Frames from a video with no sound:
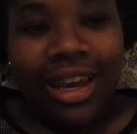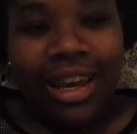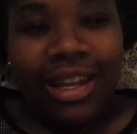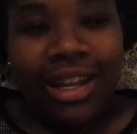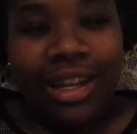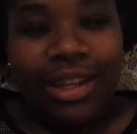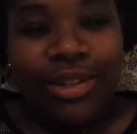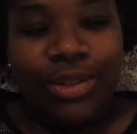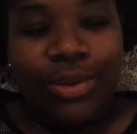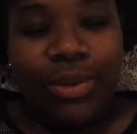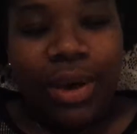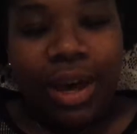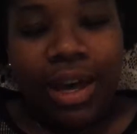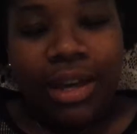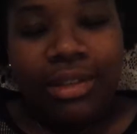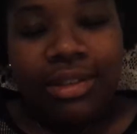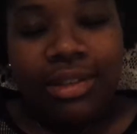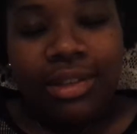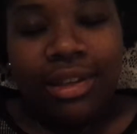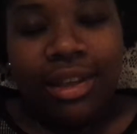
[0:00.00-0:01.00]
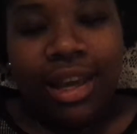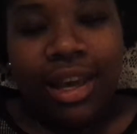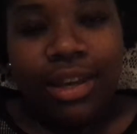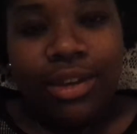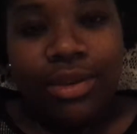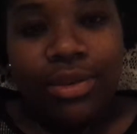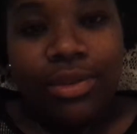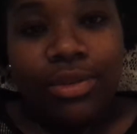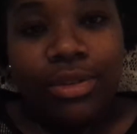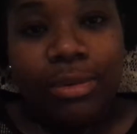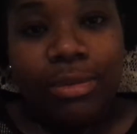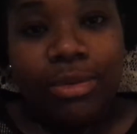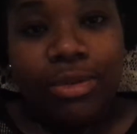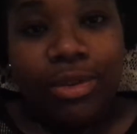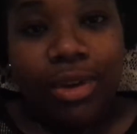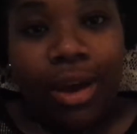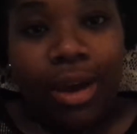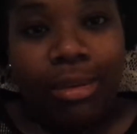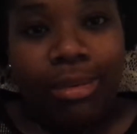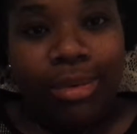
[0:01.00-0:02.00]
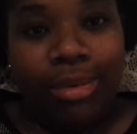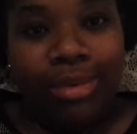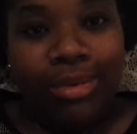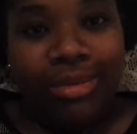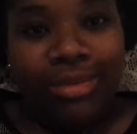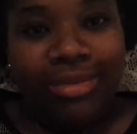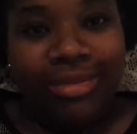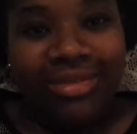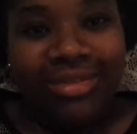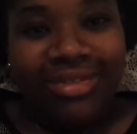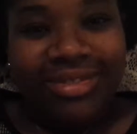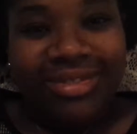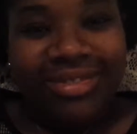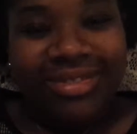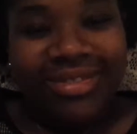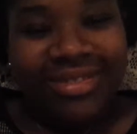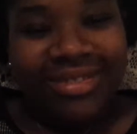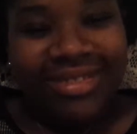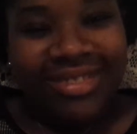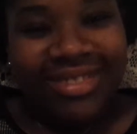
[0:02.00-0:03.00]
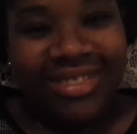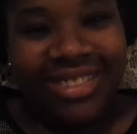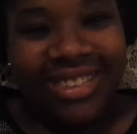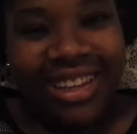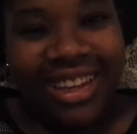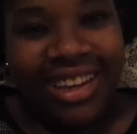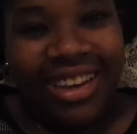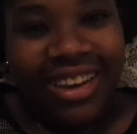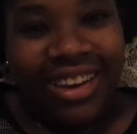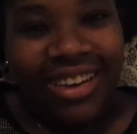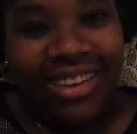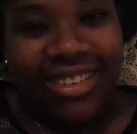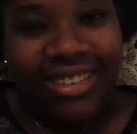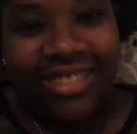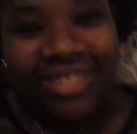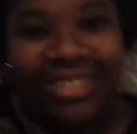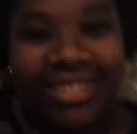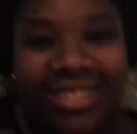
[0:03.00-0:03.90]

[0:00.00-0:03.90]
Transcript: and I do ask that you subscribe. Take care.